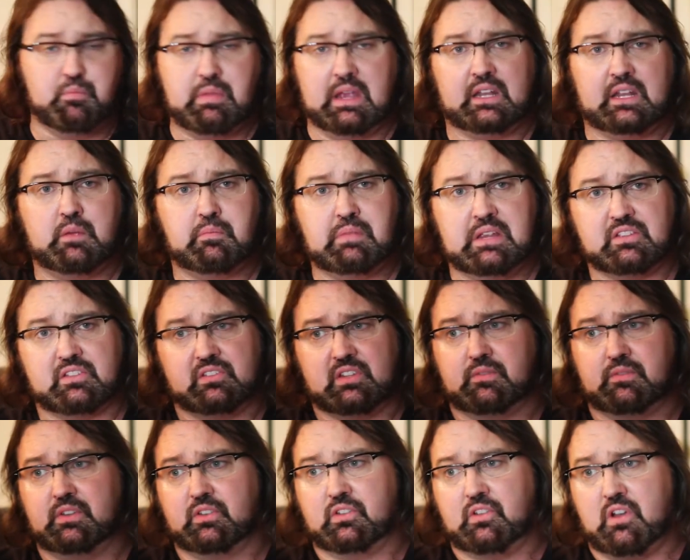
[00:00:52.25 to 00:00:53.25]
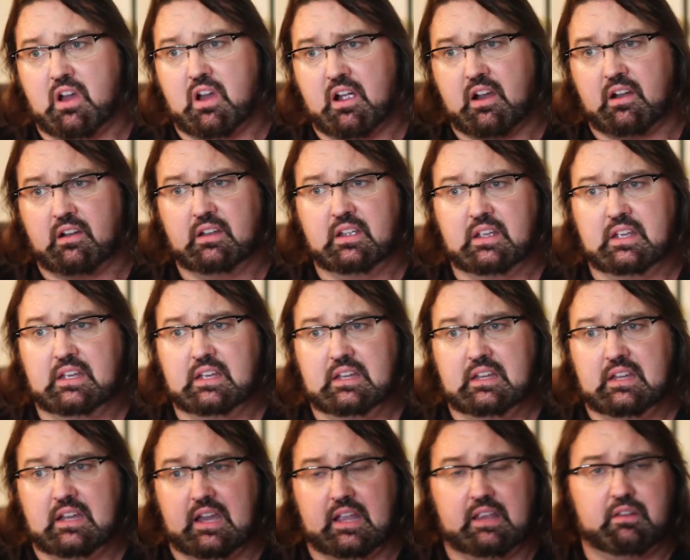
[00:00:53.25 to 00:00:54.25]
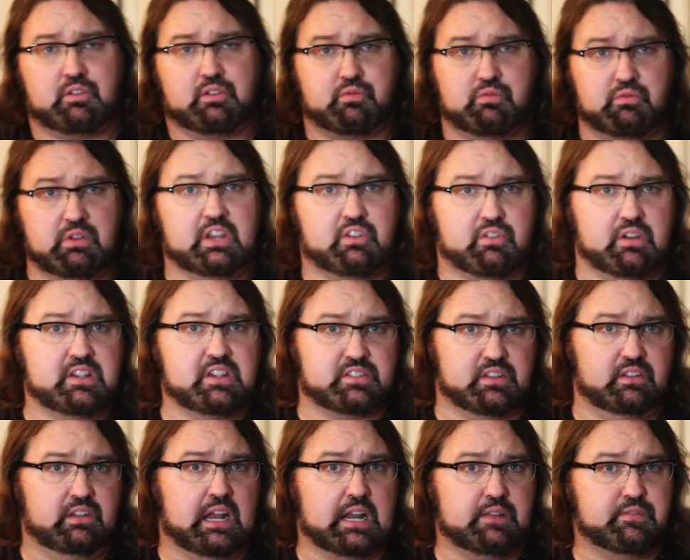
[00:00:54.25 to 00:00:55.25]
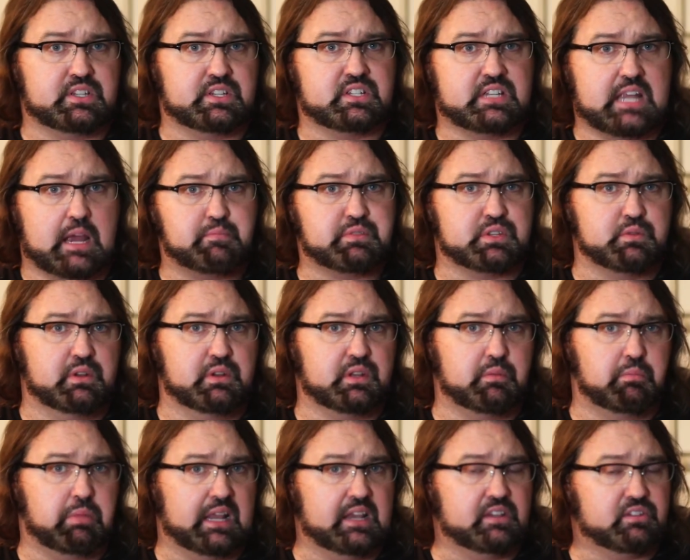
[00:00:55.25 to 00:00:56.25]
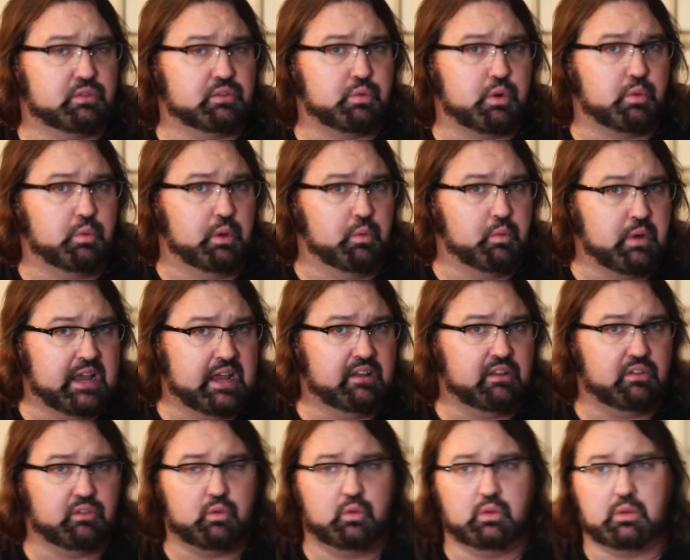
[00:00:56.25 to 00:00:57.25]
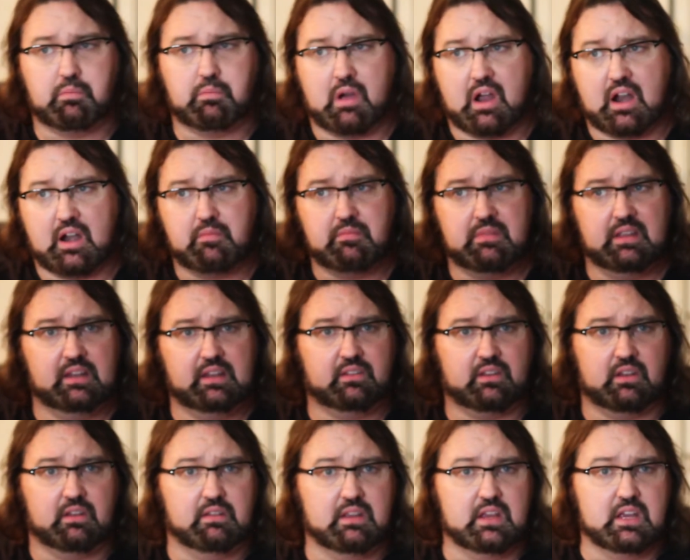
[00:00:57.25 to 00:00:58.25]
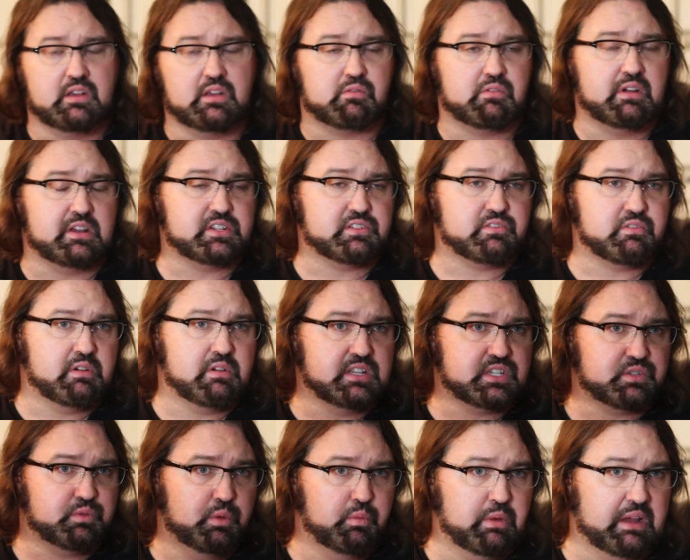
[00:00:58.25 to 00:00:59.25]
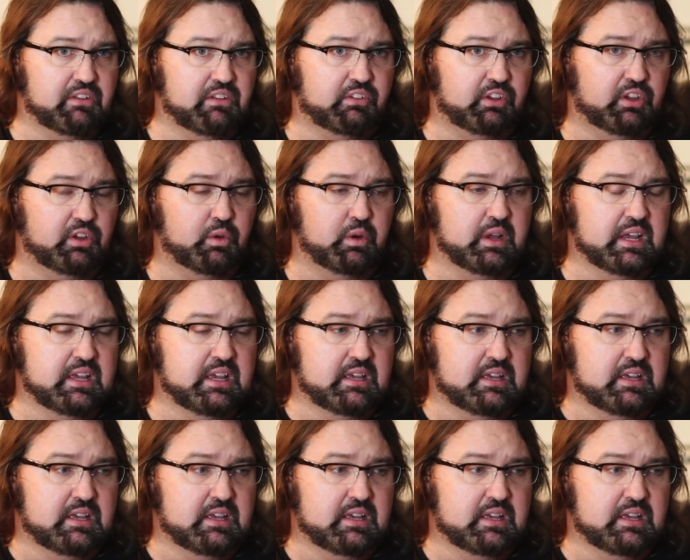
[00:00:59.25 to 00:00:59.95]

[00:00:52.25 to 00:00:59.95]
picked up pieces of his car. I retraced a lot of his steps and went to places where we went, his old apartment and restaurants we went to.